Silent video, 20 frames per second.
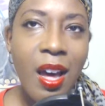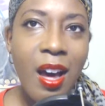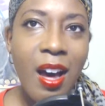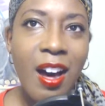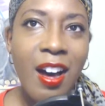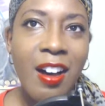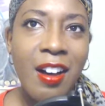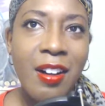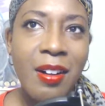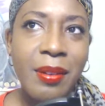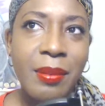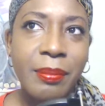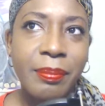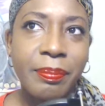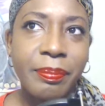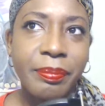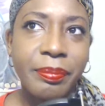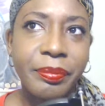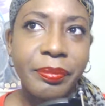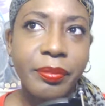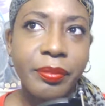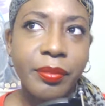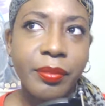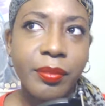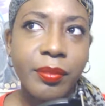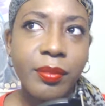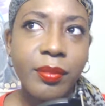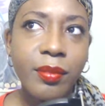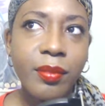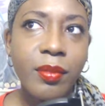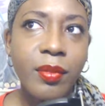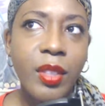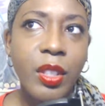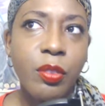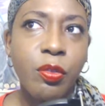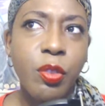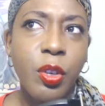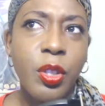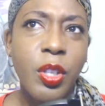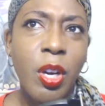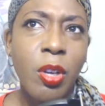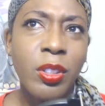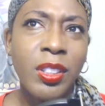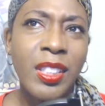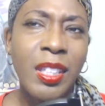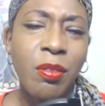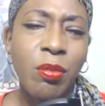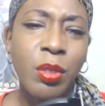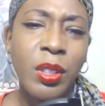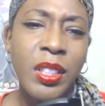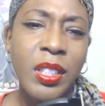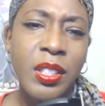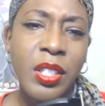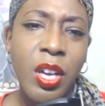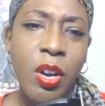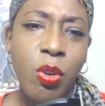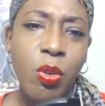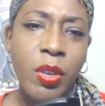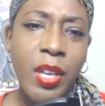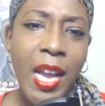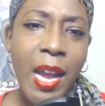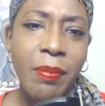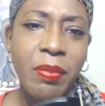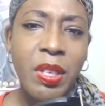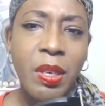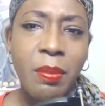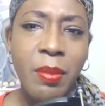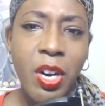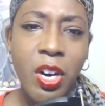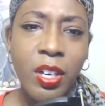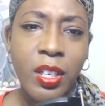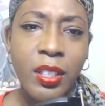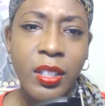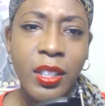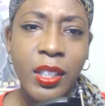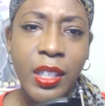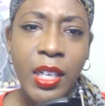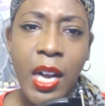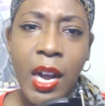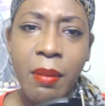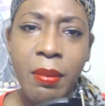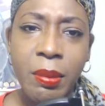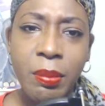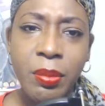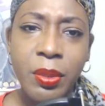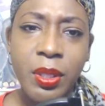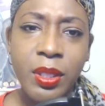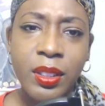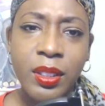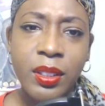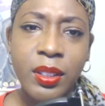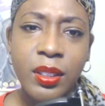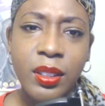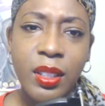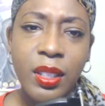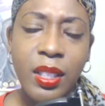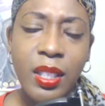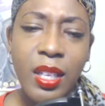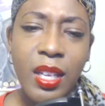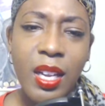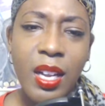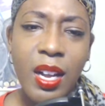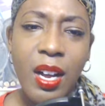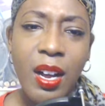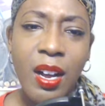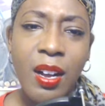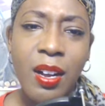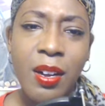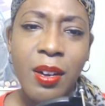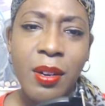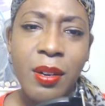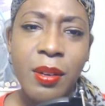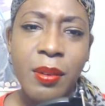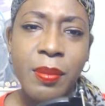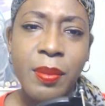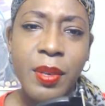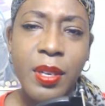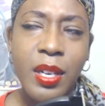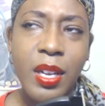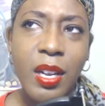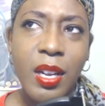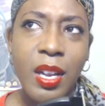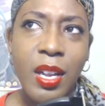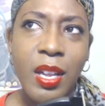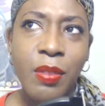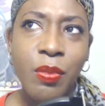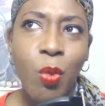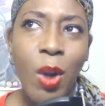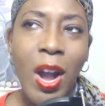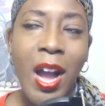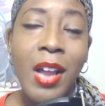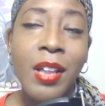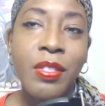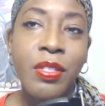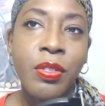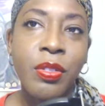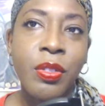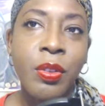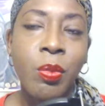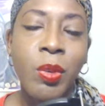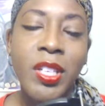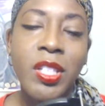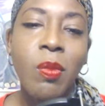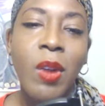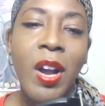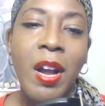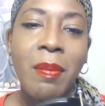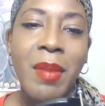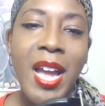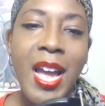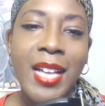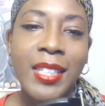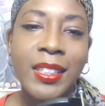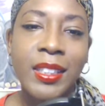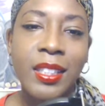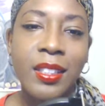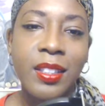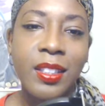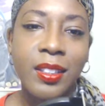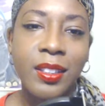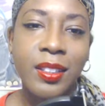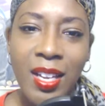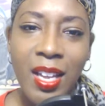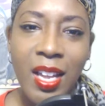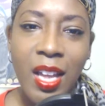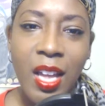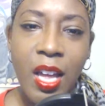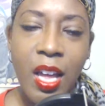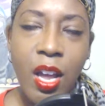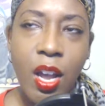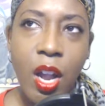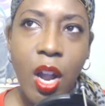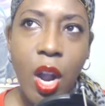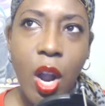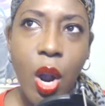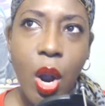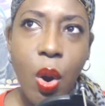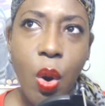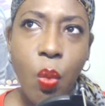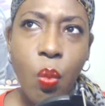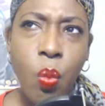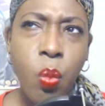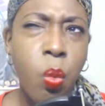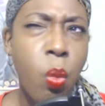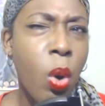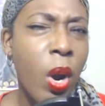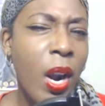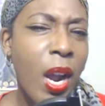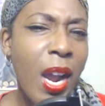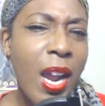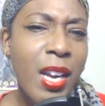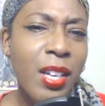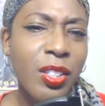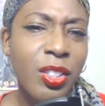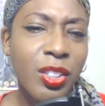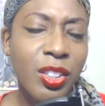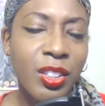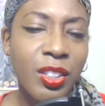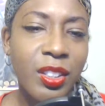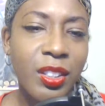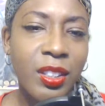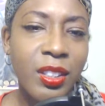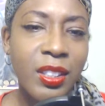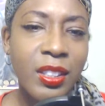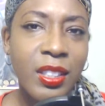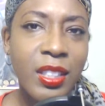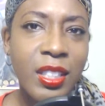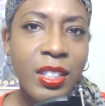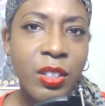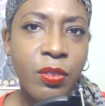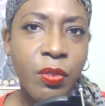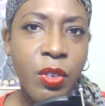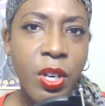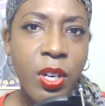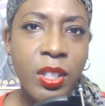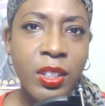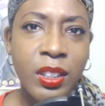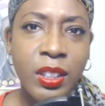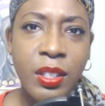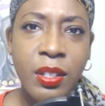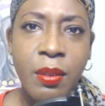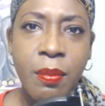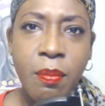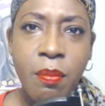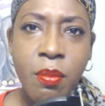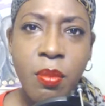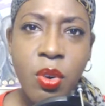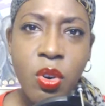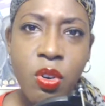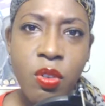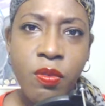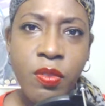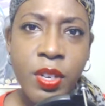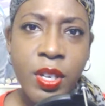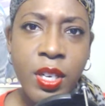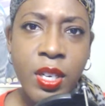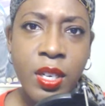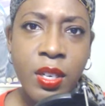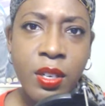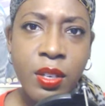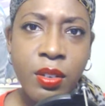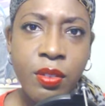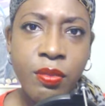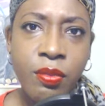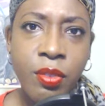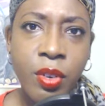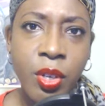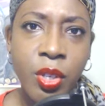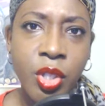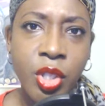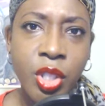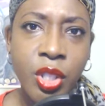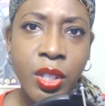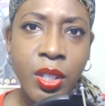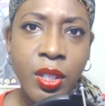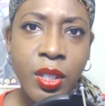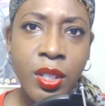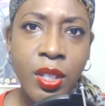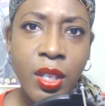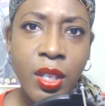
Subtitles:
For those that really know Captain America in the comic books, and the reason why I'm asking this is, what I understood as far as in the movie version,